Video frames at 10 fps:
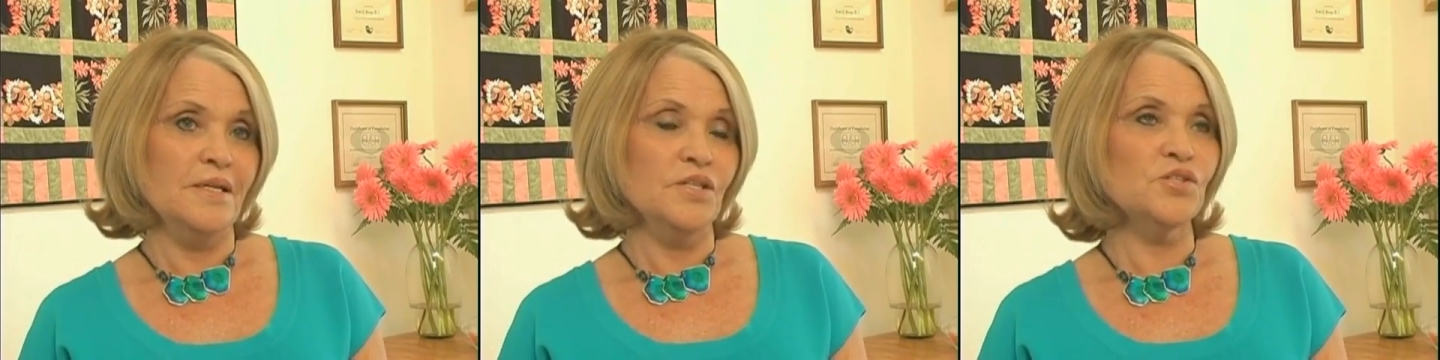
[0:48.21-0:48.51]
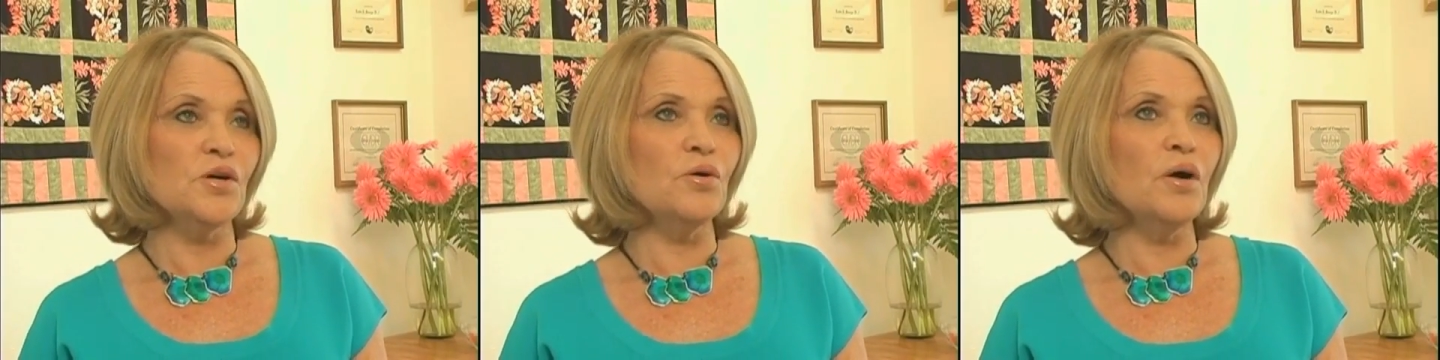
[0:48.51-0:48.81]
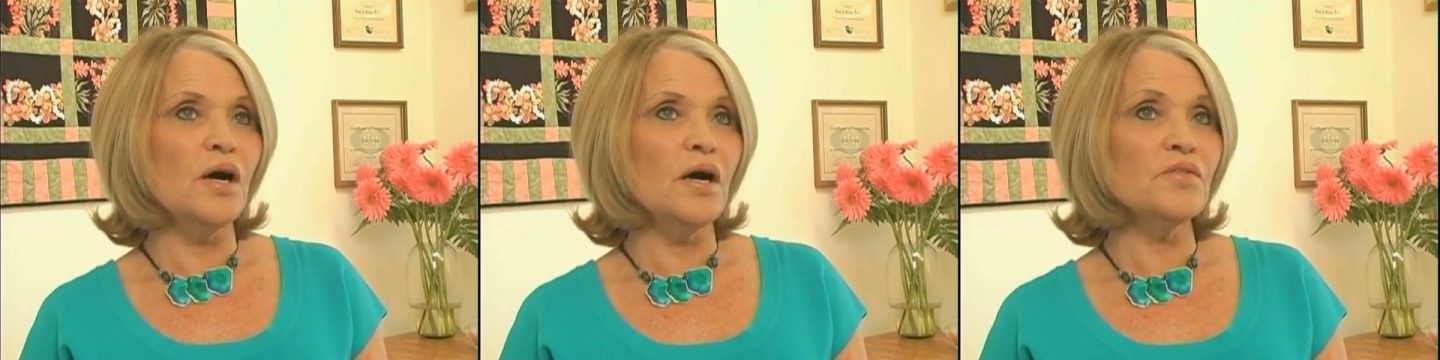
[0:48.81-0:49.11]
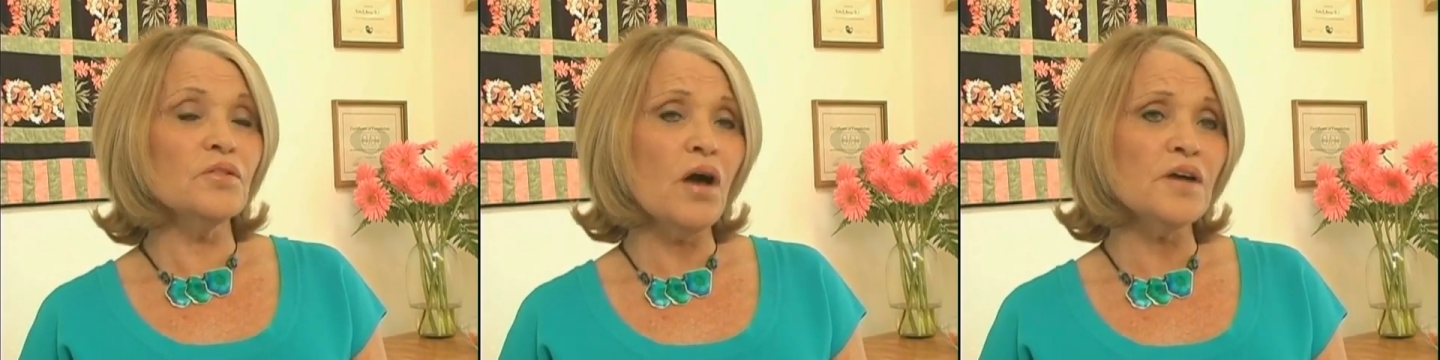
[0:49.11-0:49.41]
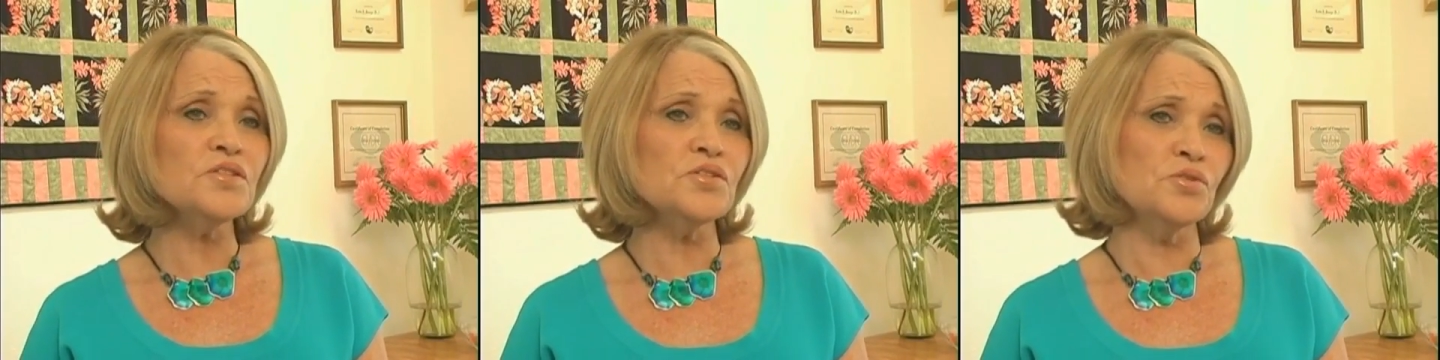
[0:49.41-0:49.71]
So the
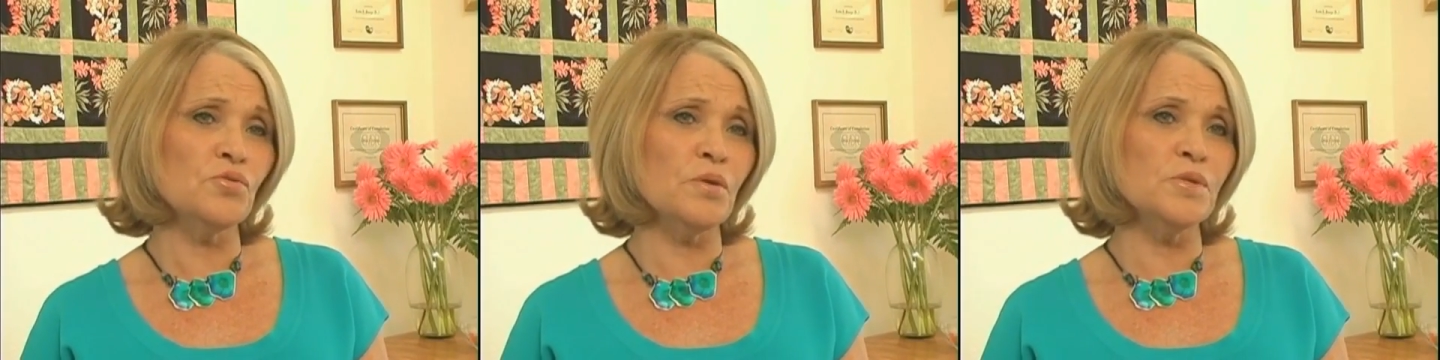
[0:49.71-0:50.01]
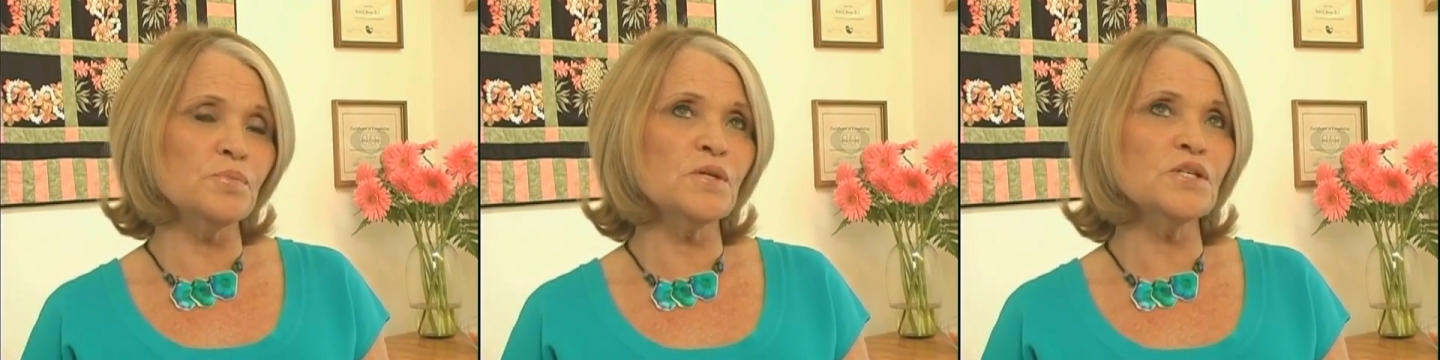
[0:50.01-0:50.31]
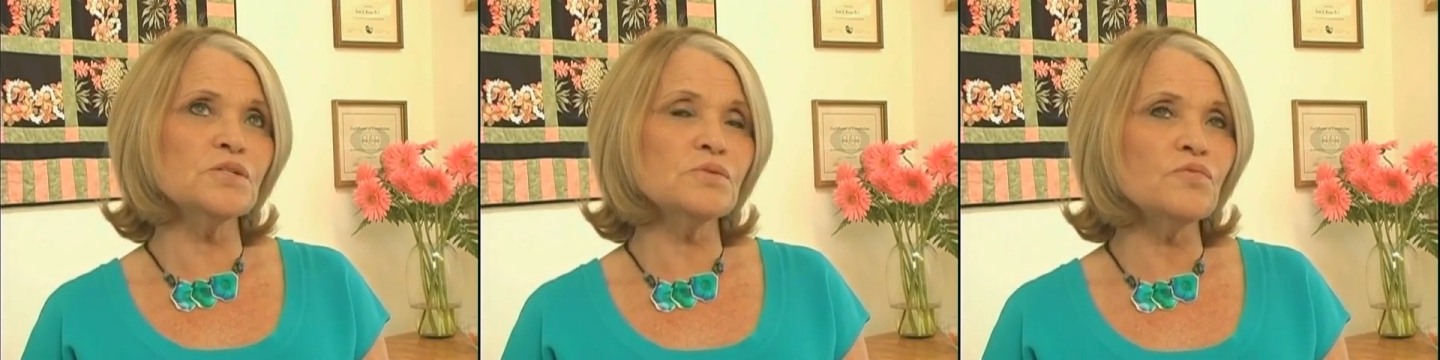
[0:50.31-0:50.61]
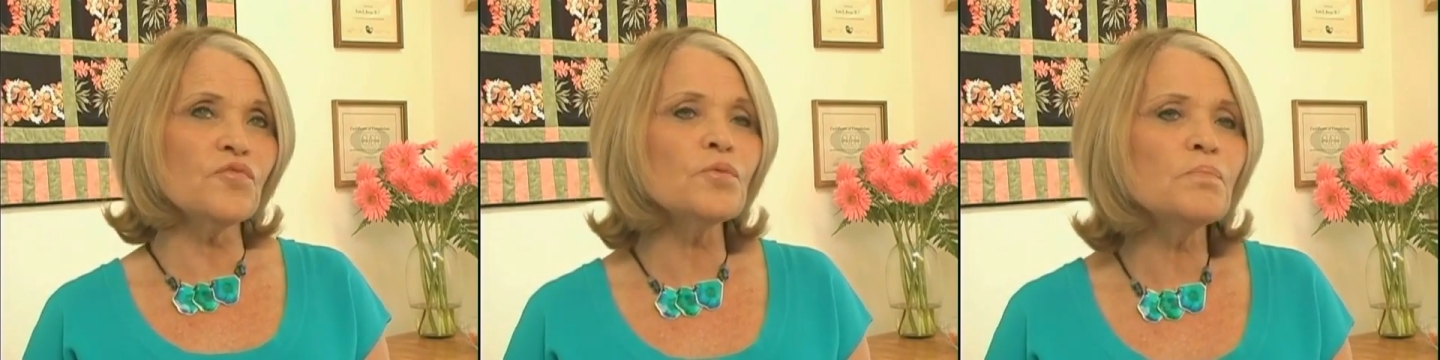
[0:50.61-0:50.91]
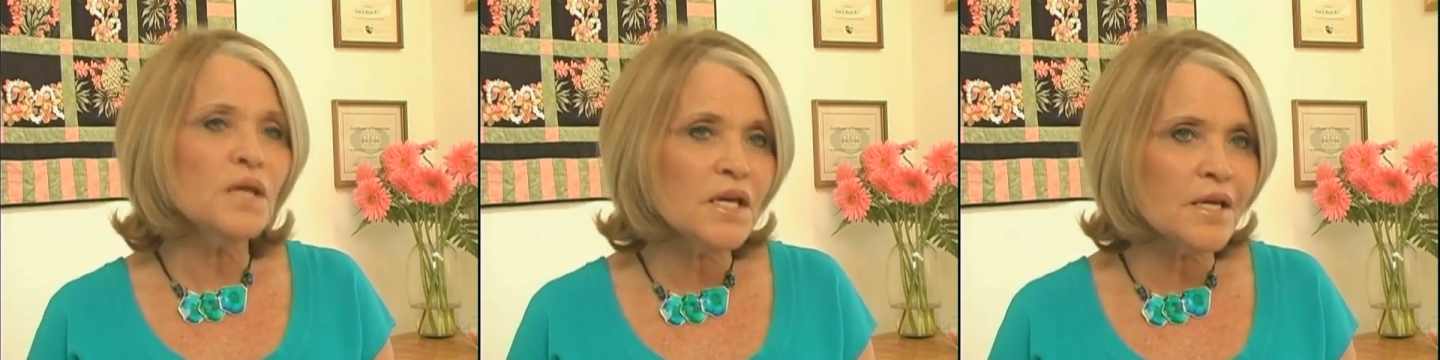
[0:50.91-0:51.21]
loss is enormous because for
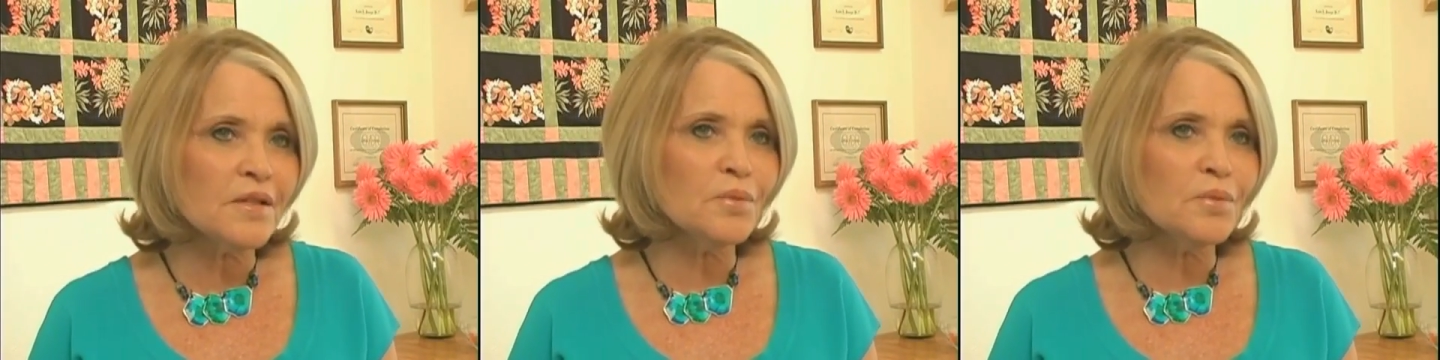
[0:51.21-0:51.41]
me,